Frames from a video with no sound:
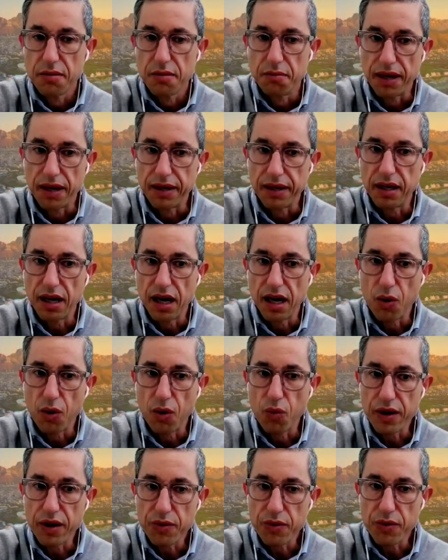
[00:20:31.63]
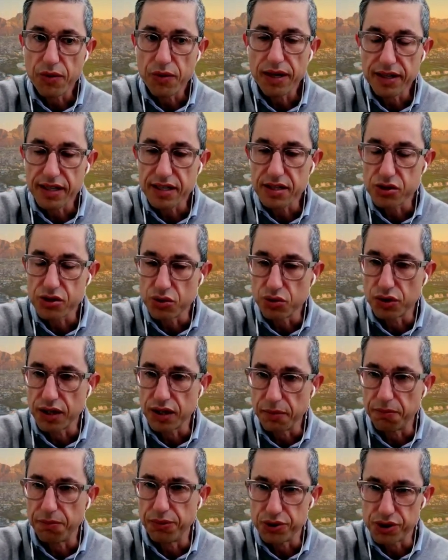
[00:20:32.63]
But we really need
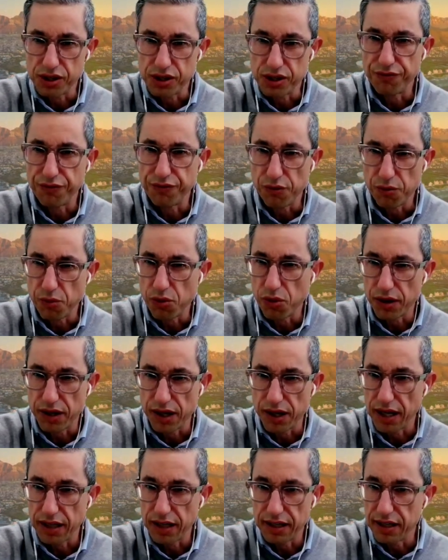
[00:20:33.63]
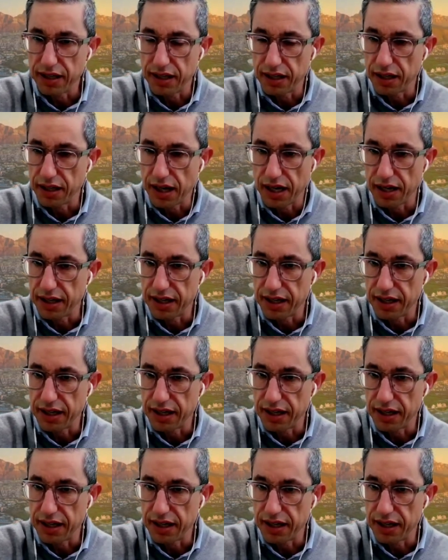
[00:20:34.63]
to keep pushing for more and